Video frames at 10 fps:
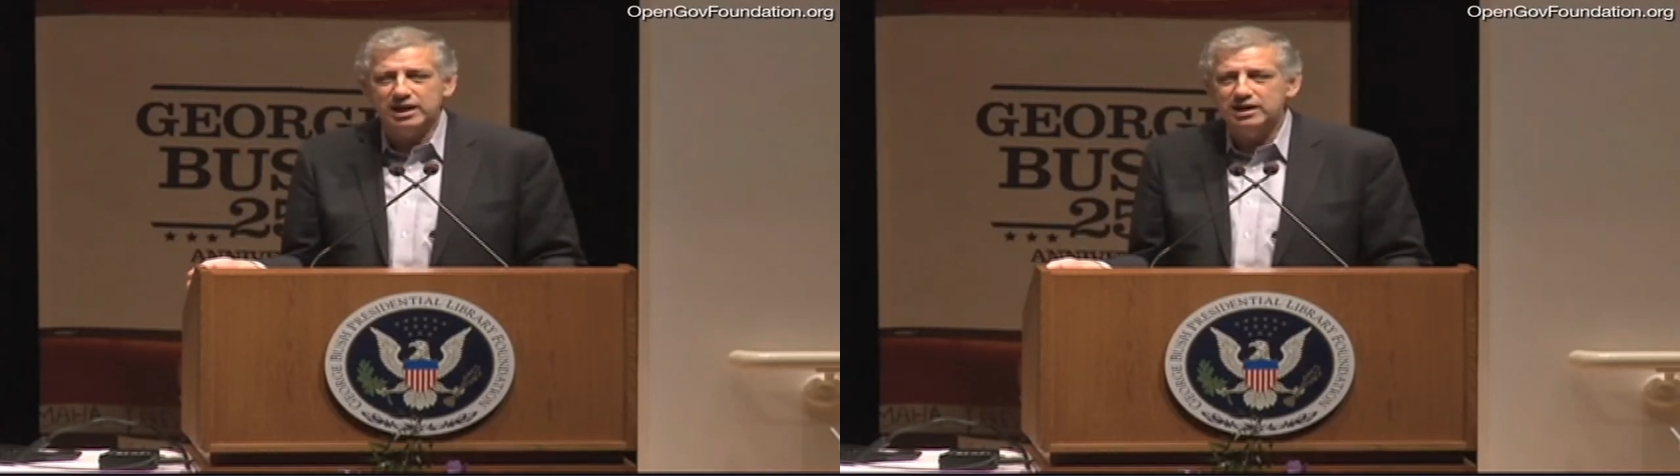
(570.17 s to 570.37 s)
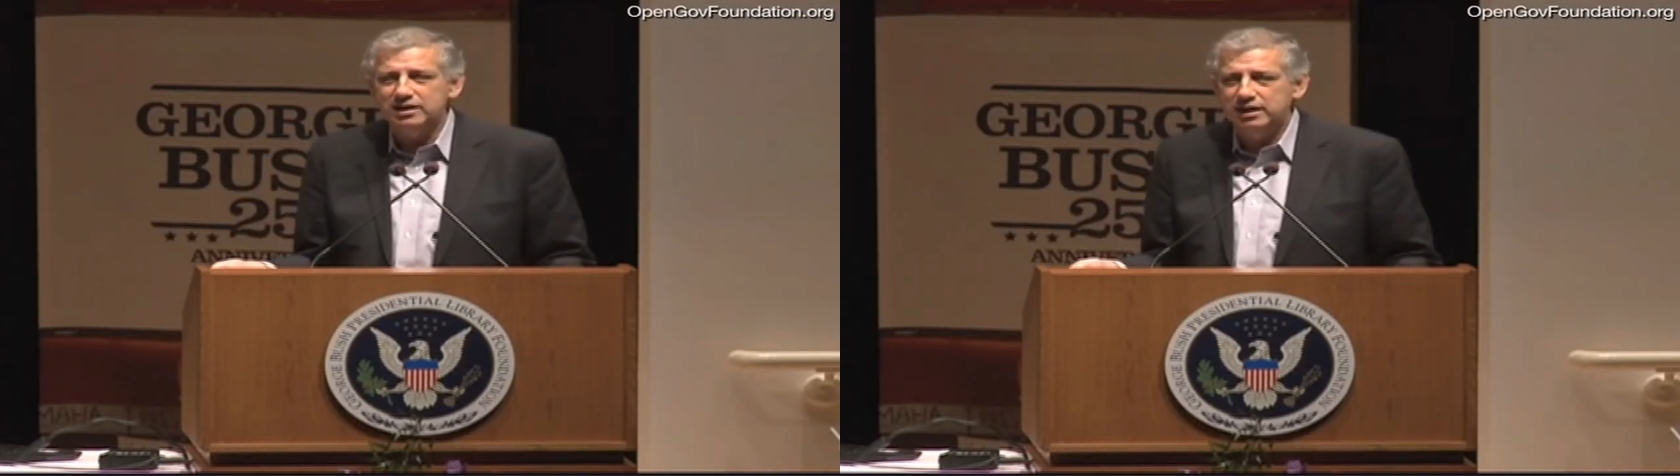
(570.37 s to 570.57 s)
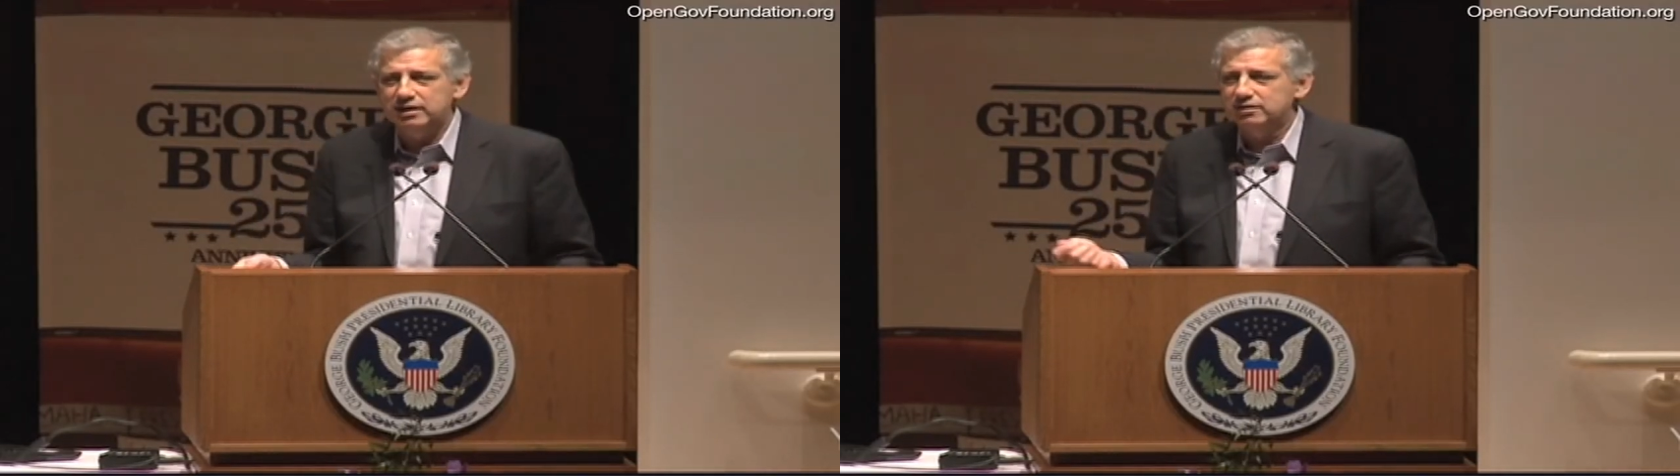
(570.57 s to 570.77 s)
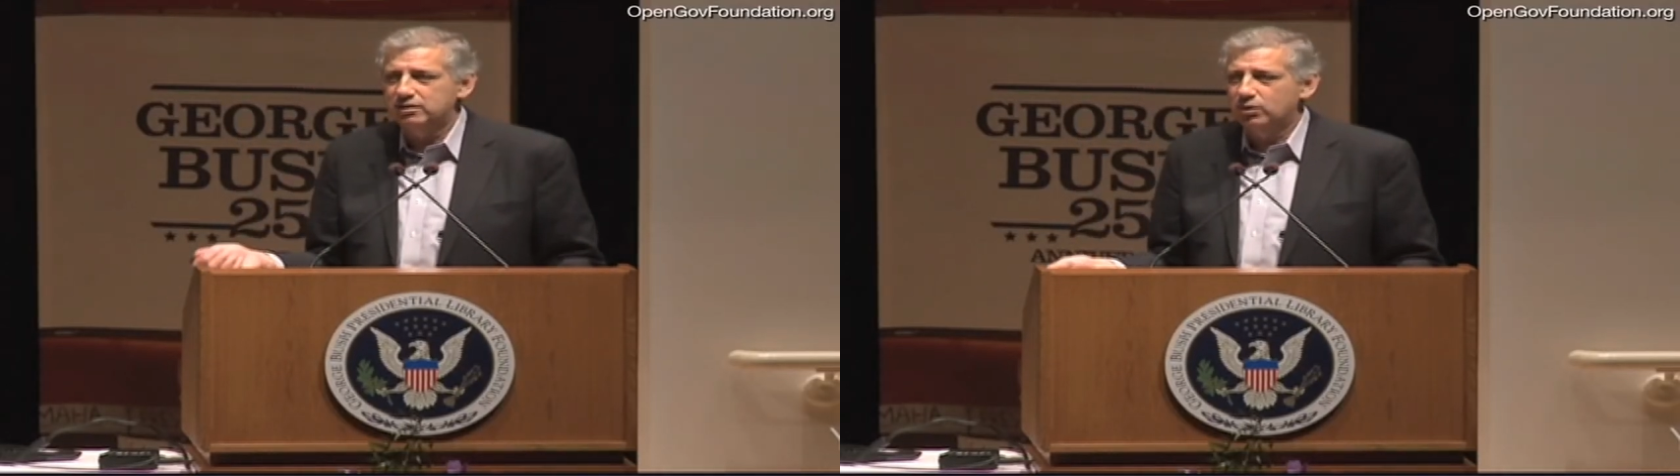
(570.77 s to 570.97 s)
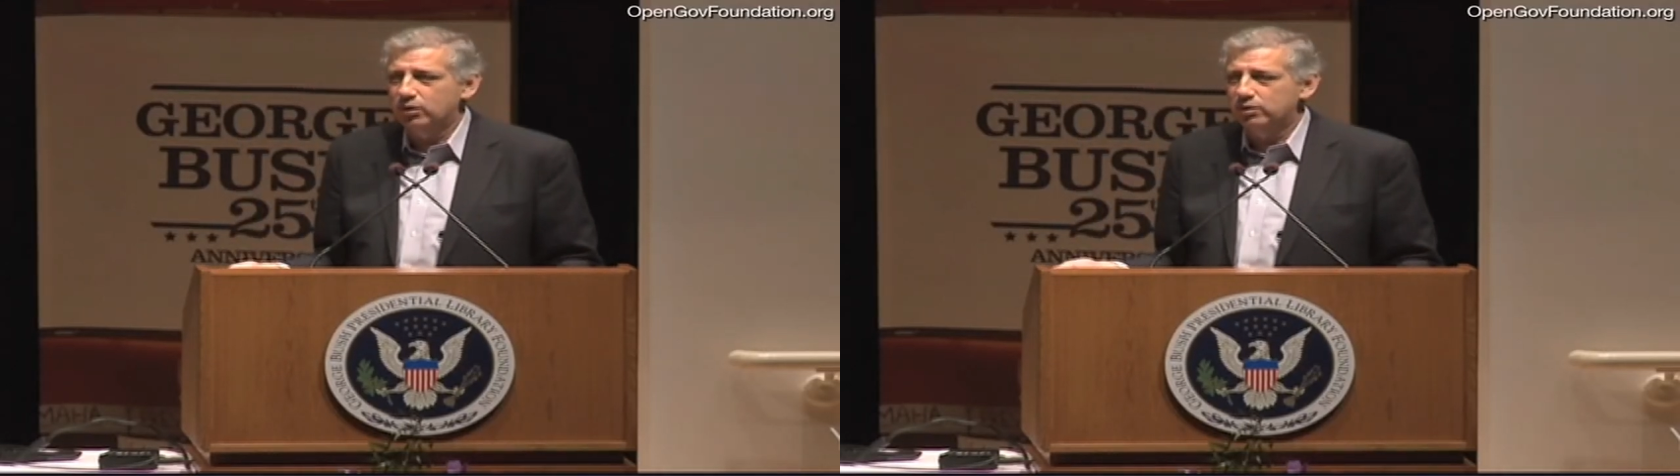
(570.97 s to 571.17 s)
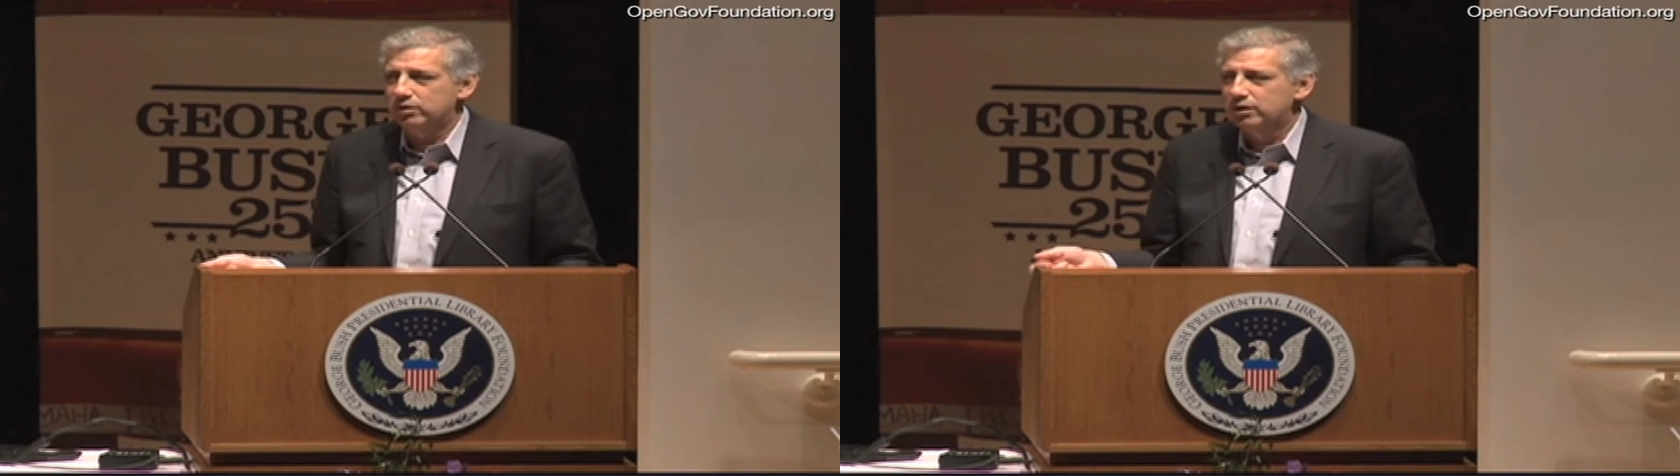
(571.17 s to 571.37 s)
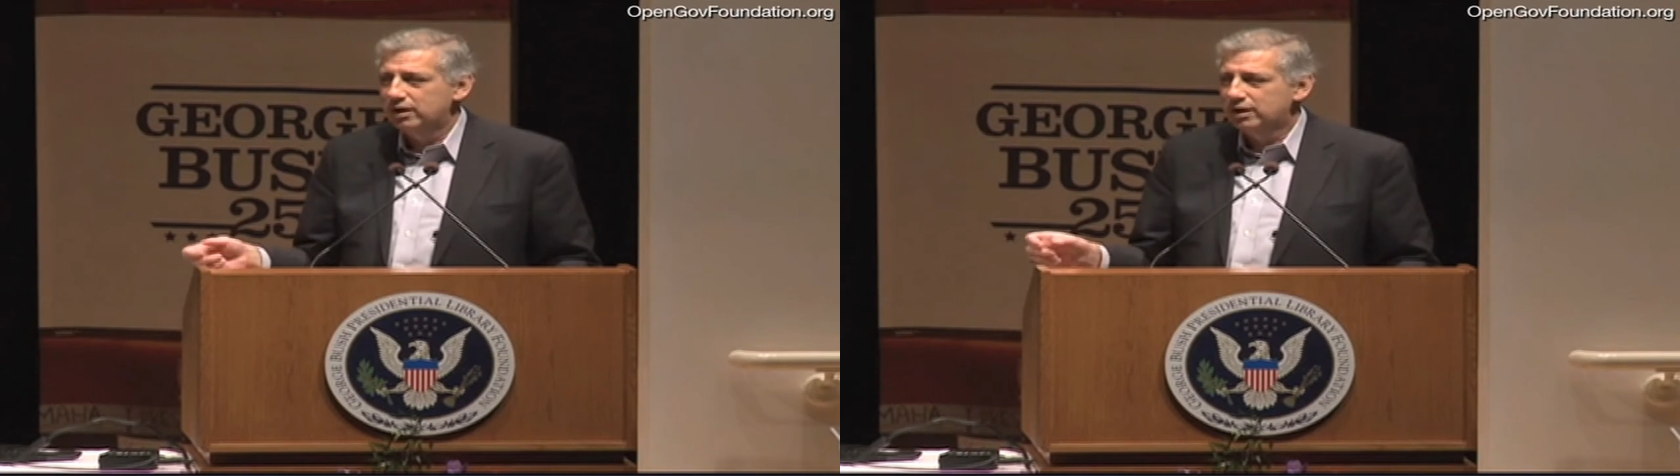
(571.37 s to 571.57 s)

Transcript: candidate in a quarter,